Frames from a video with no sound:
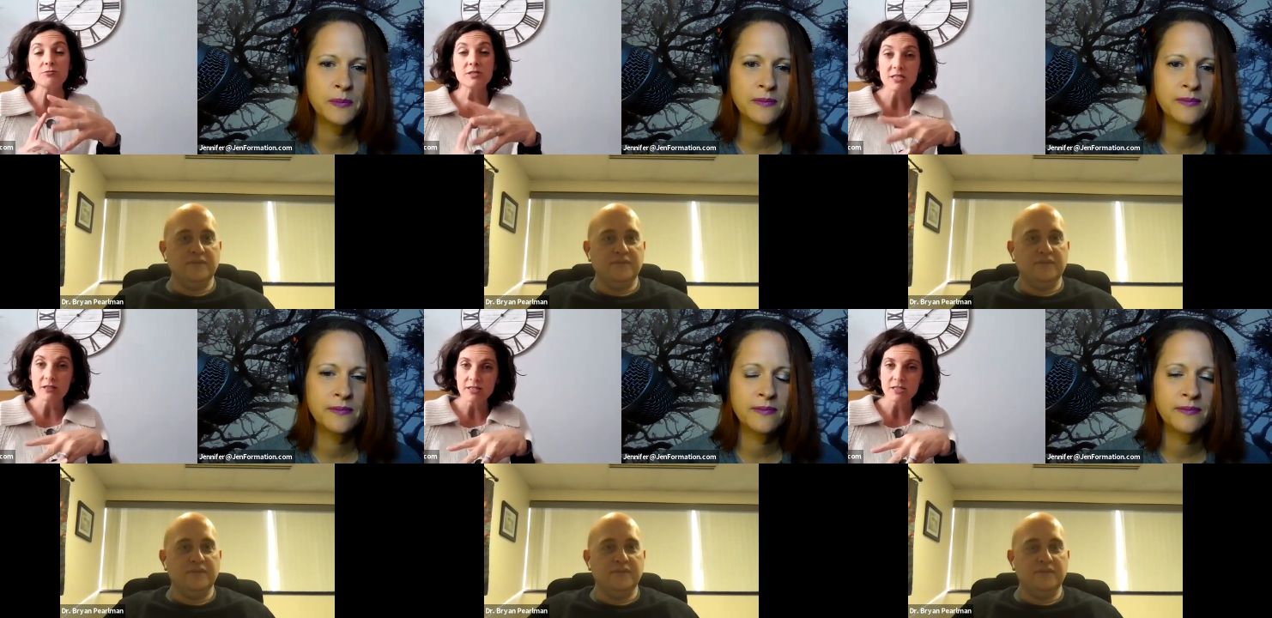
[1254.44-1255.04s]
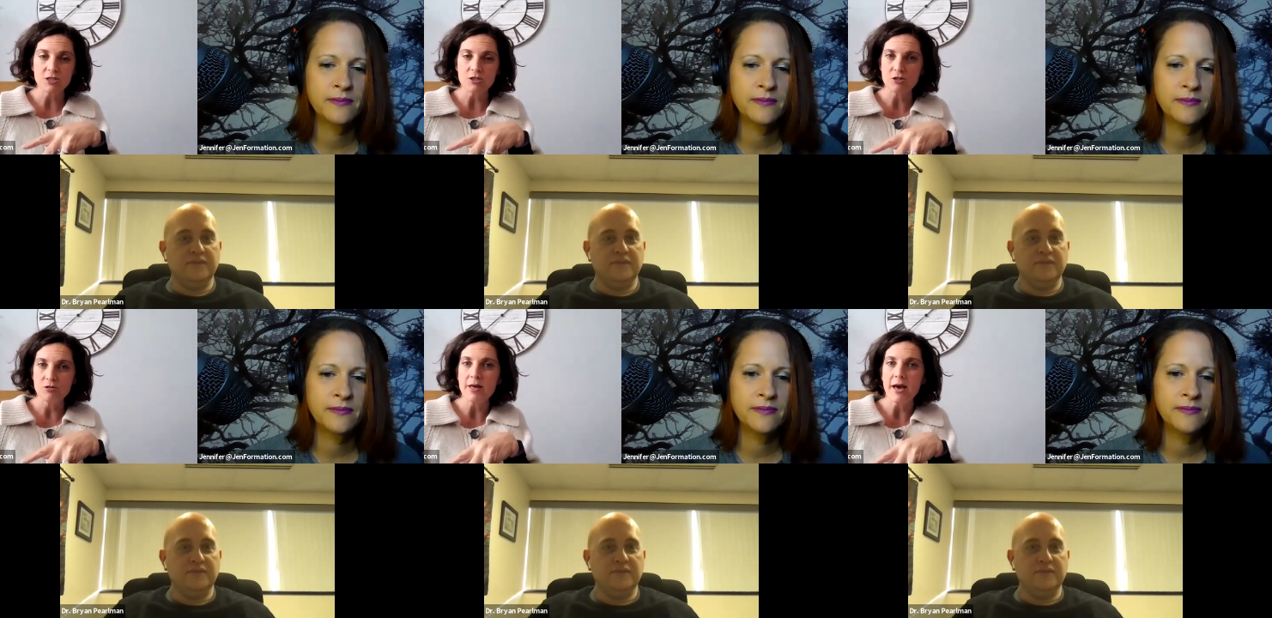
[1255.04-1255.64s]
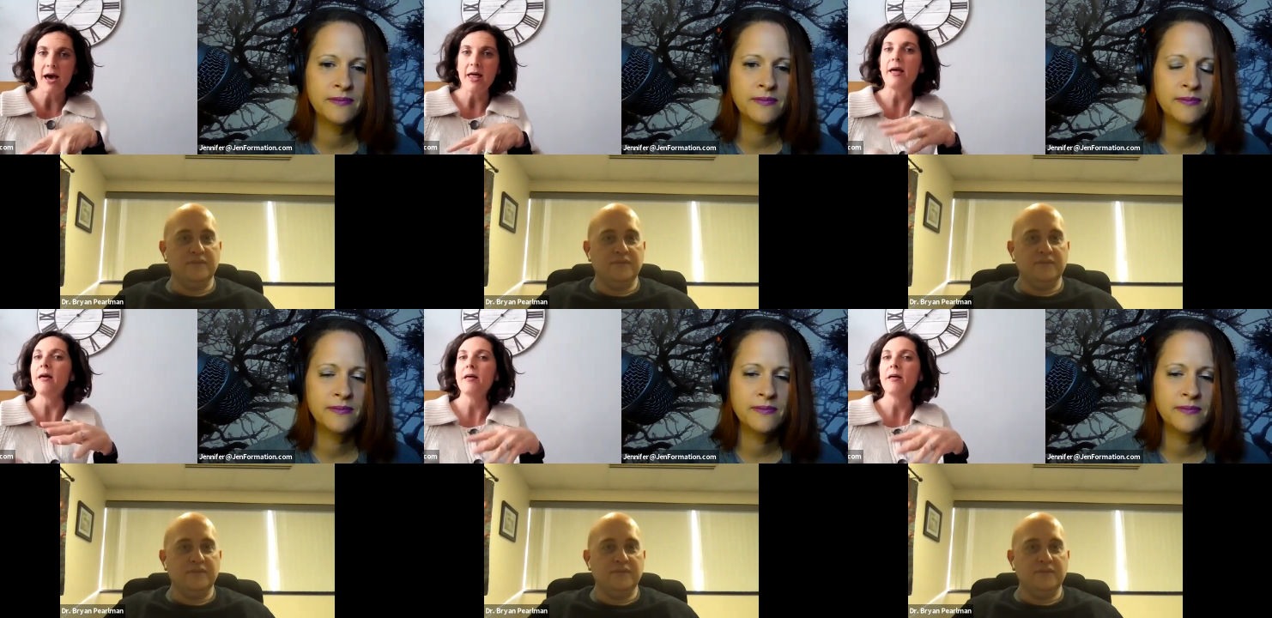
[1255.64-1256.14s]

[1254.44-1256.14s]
Speaker 1: and the resilience to do that